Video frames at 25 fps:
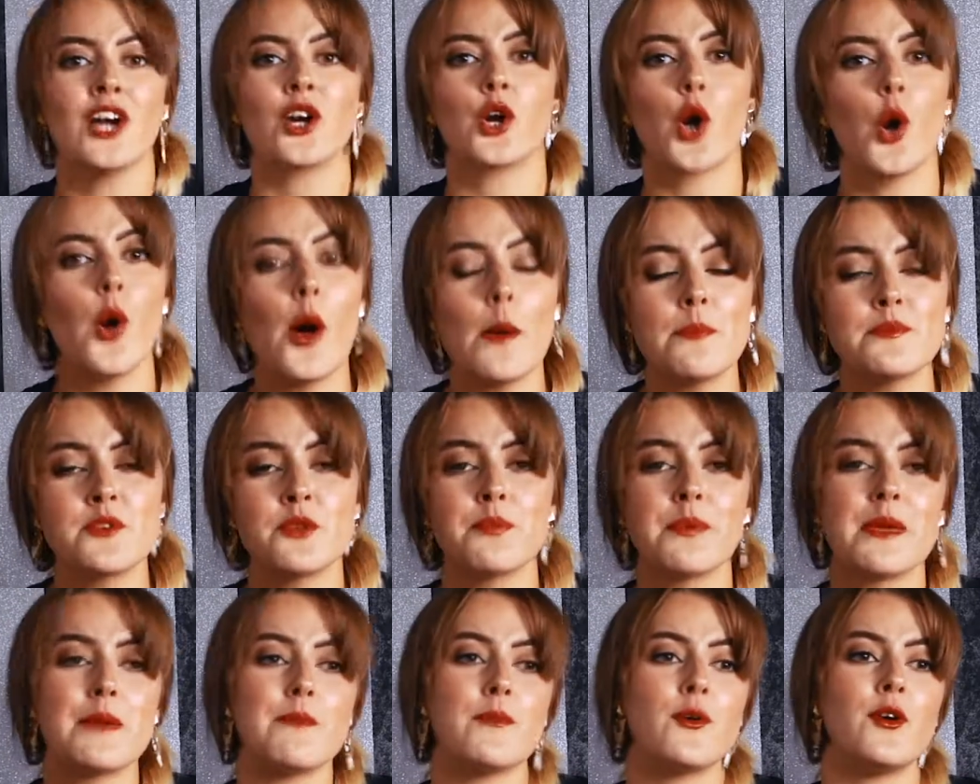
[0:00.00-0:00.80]
go up
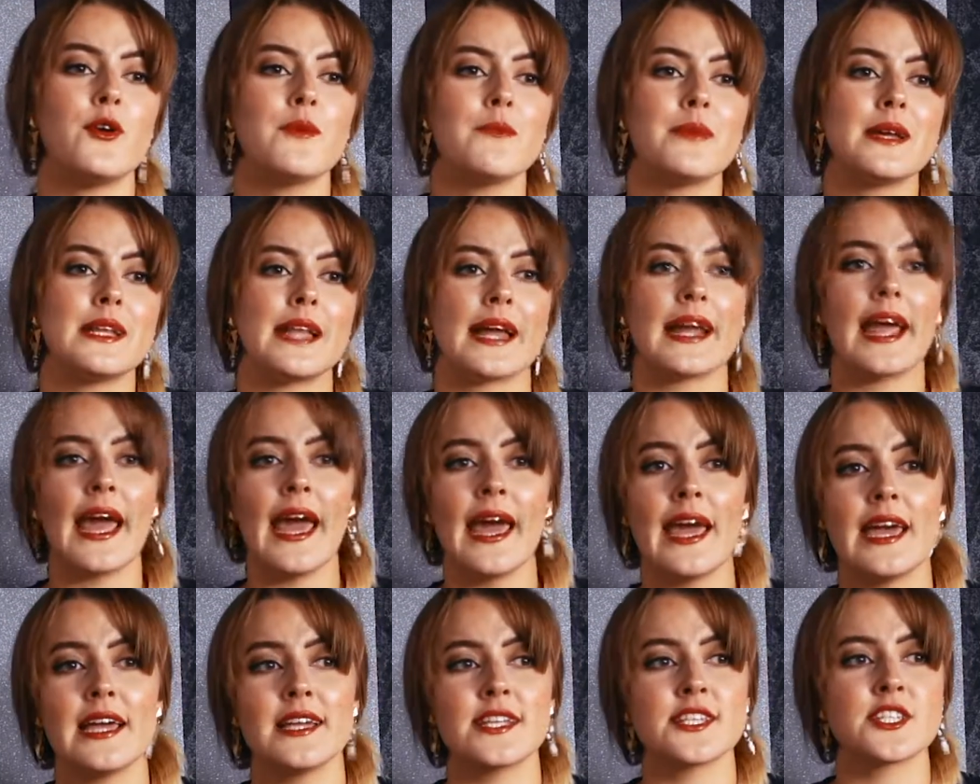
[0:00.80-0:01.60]
to people and be like,
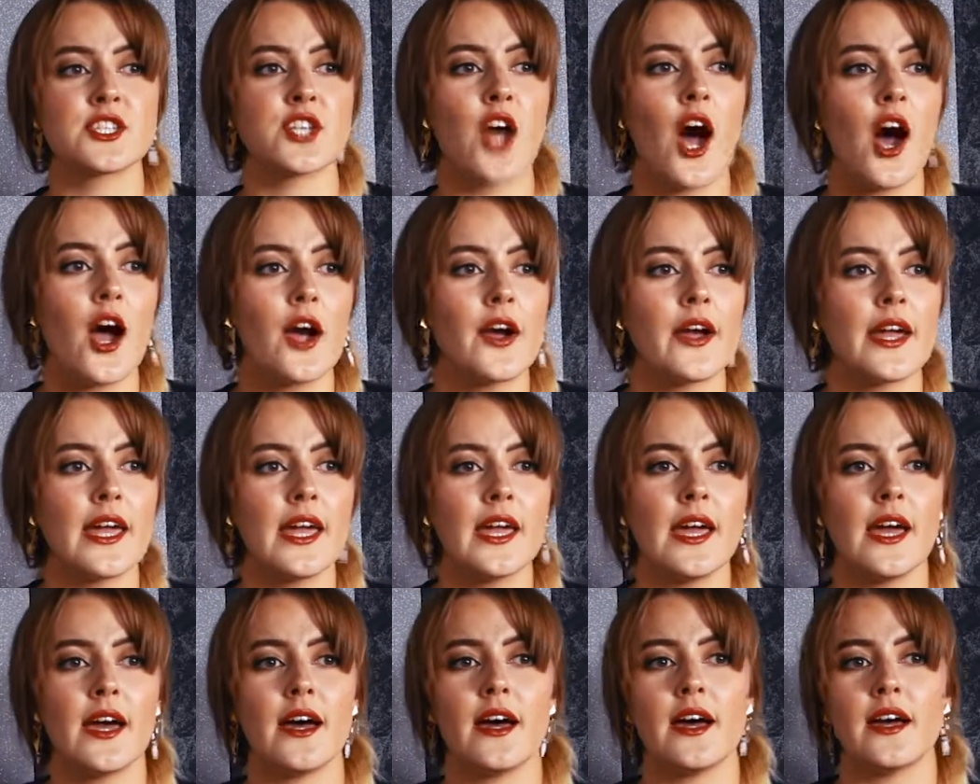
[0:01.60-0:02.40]
hey,
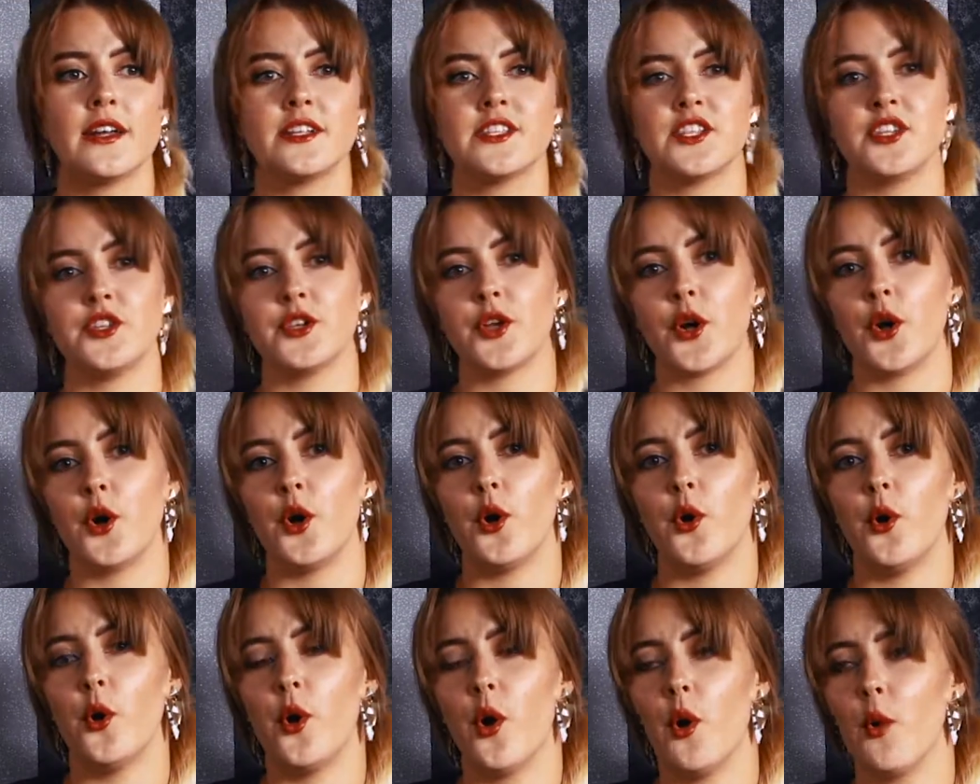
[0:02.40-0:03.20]
sorry, uh, do you
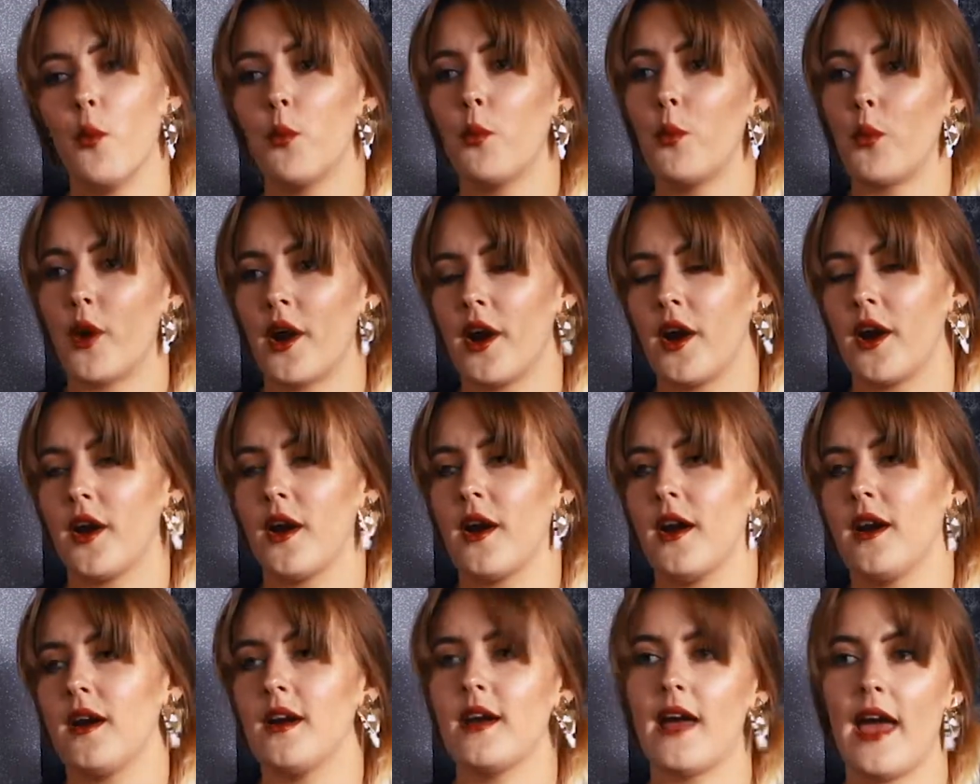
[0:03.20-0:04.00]
know
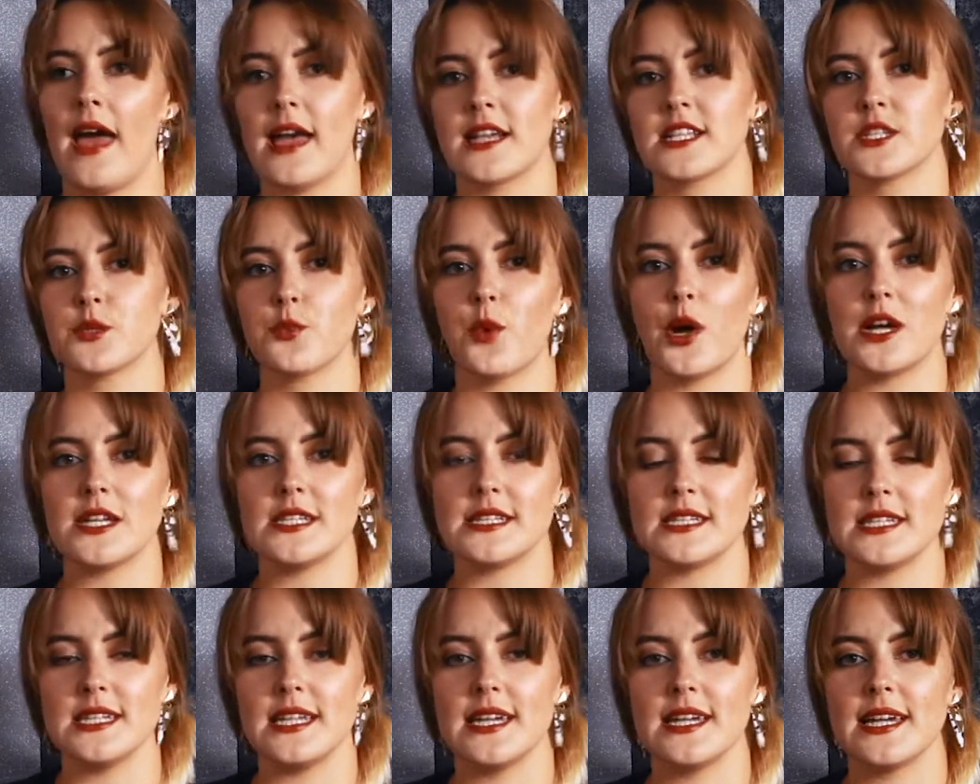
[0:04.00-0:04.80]
where
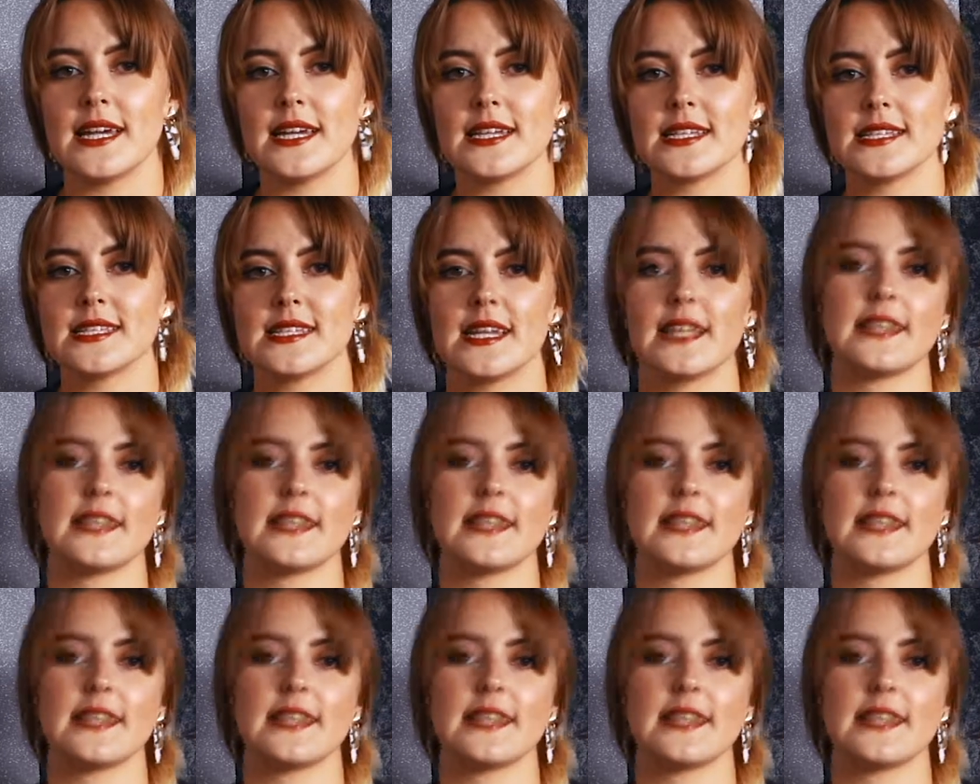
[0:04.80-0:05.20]
XYZ is?